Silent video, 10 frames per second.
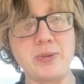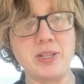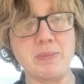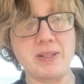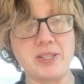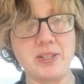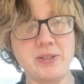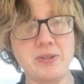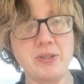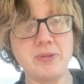here by
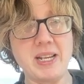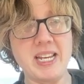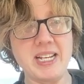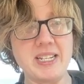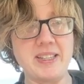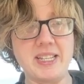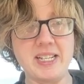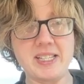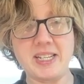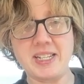Sudoku, and
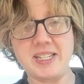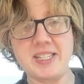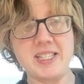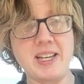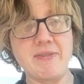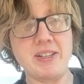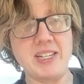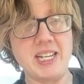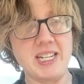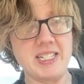this I get a 7
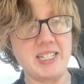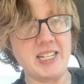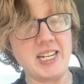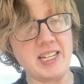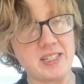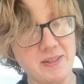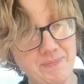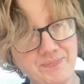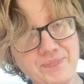and an 8.